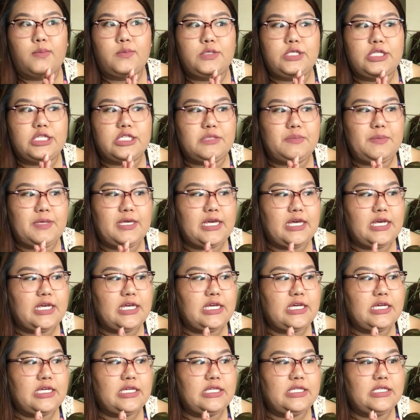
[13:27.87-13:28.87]
just
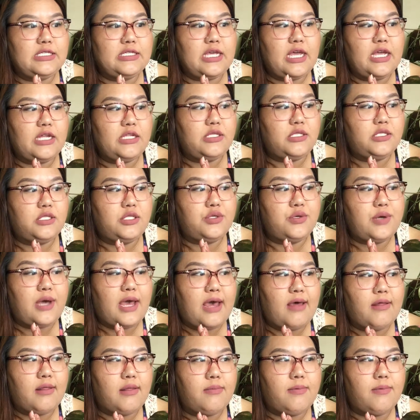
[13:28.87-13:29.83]
because I do have